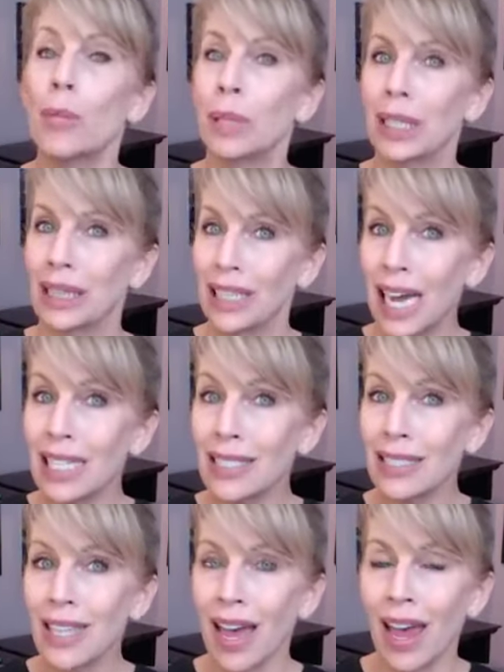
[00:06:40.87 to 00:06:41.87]
But let's
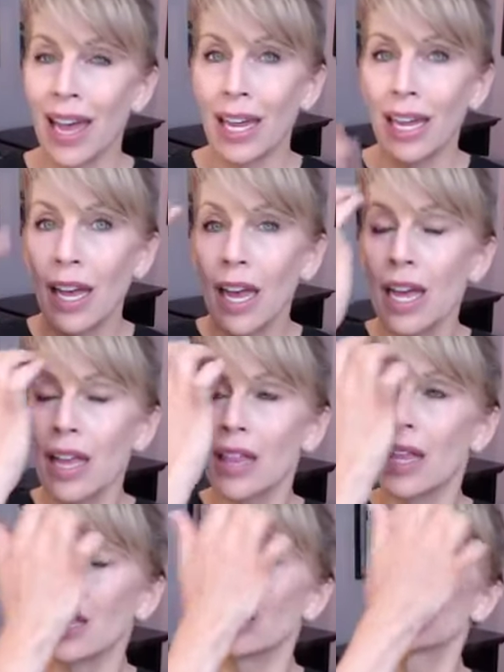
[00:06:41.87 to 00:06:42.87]
say
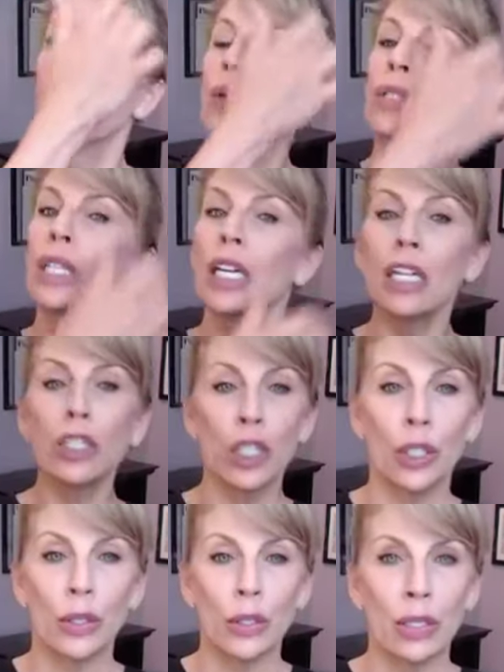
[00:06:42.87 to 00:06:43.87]
that those
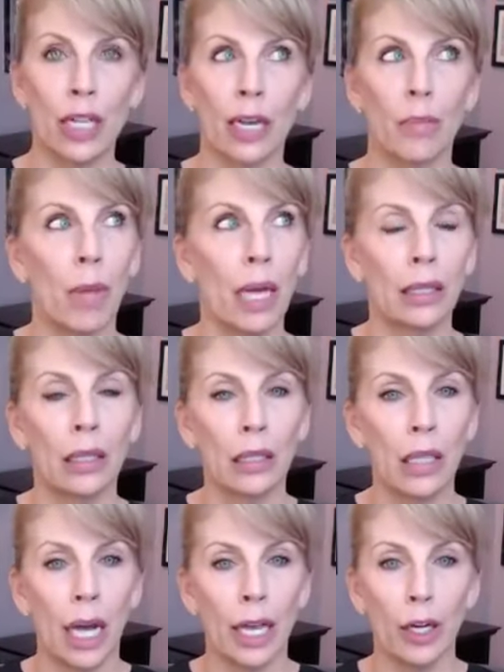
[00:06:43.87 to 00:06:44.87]
issues like my little
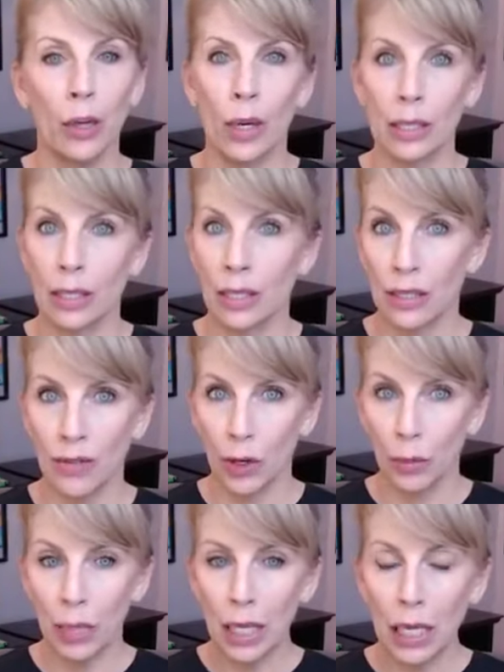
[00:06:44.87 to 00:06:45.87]
client who has a
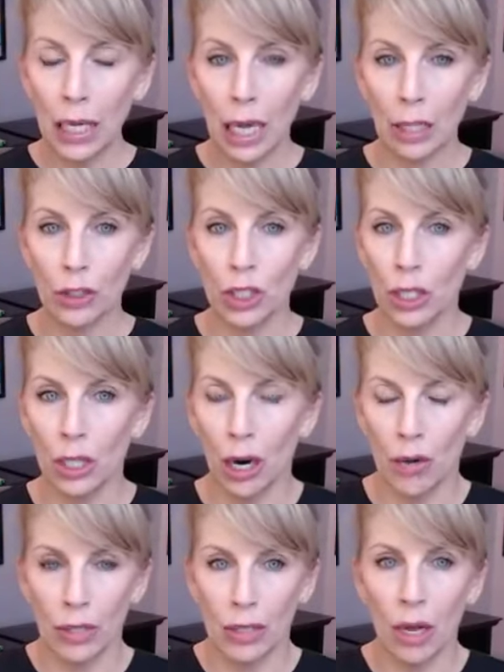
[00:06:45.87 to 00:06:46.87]
severe peanut allergy
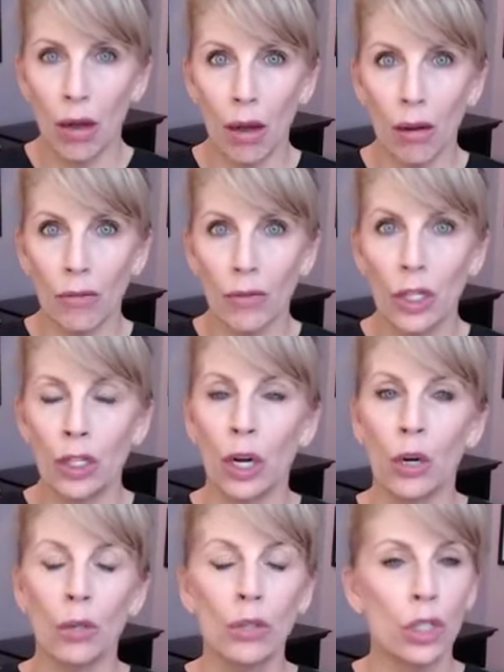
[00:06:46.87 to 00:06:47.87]
are resolved you
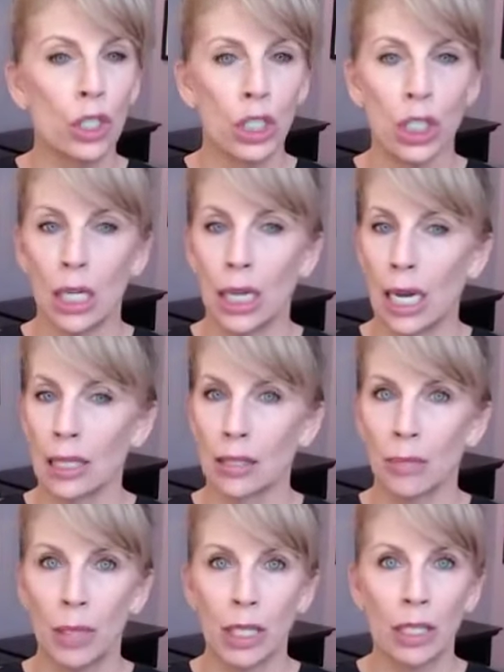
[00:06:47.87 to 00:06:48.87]
know she
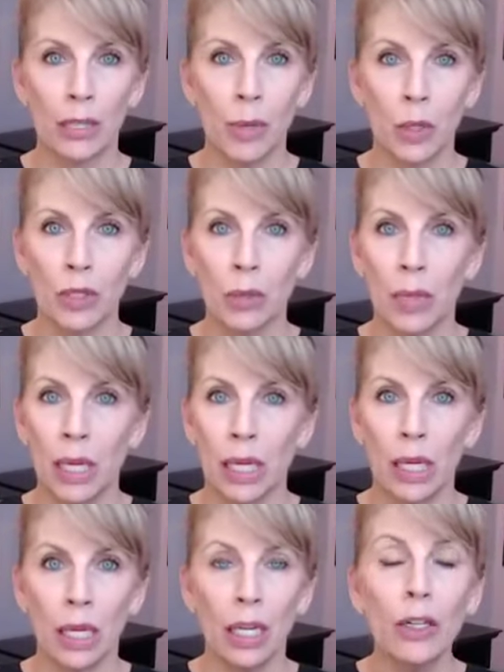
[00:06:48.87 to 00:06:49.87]
hasn't been exposed to
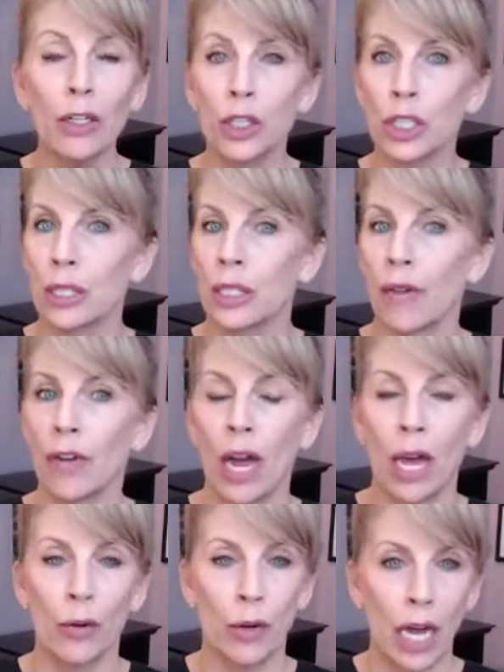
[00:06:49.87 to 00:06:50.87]
peanut in years she's never
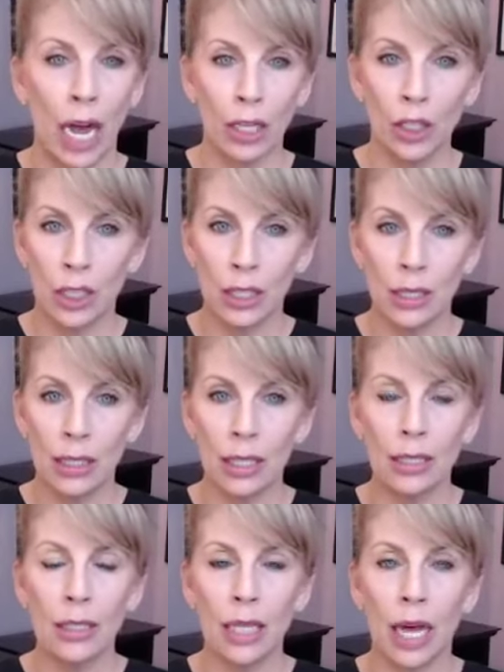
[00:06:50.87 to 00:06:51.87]
had a reaction
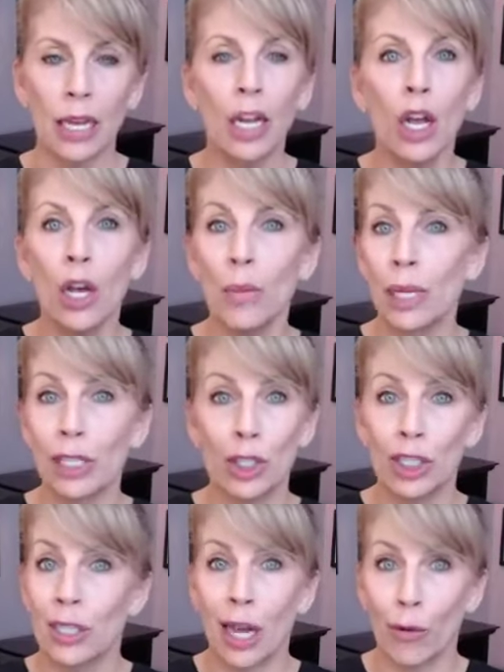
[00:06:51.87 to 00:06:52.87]
since then because
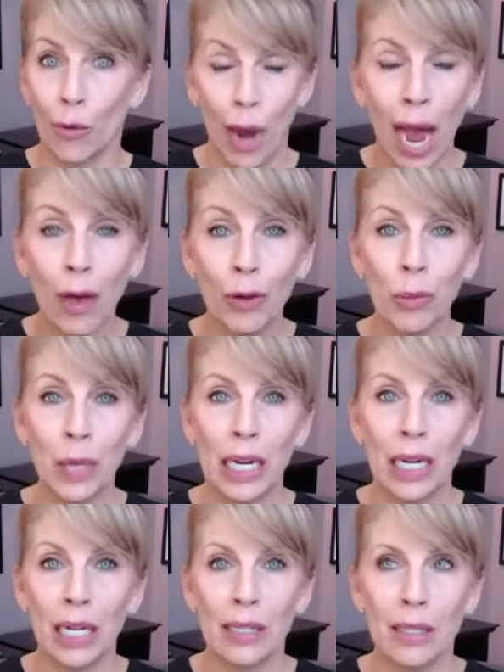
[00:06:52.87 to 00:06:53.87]
she's not around
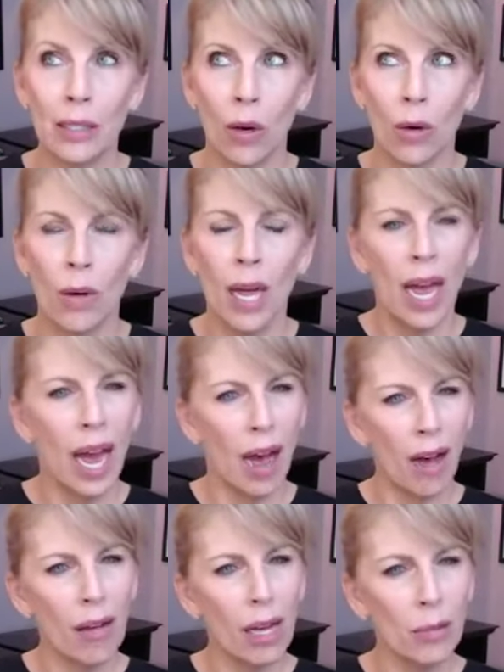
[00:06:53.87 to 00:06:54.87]
peanuts so
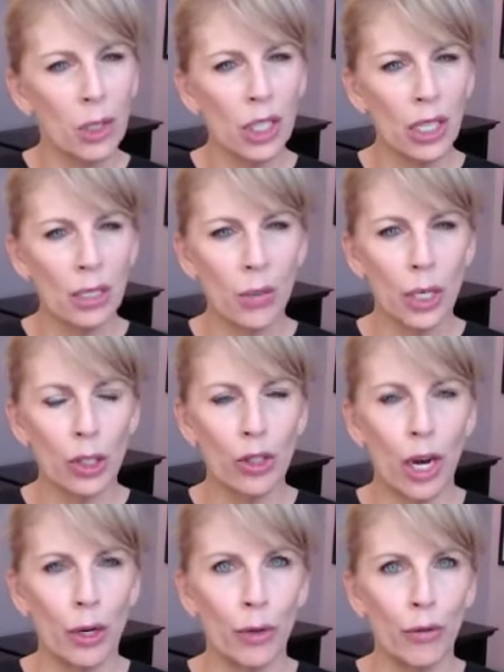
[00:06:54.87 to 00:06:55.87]
how come she doesn't want to
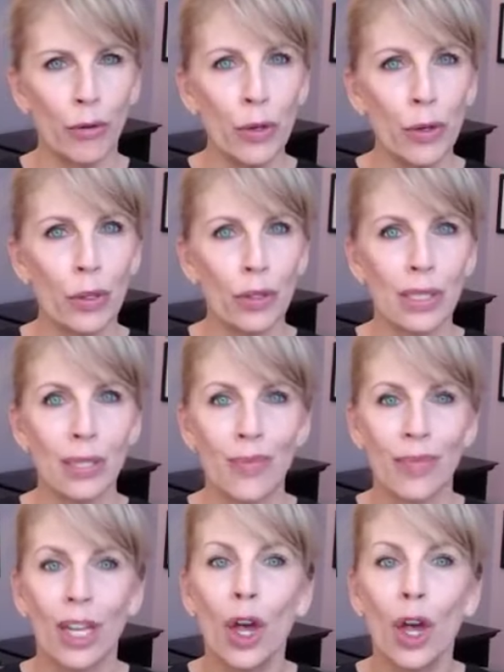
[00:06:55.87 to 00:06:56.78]
try new foods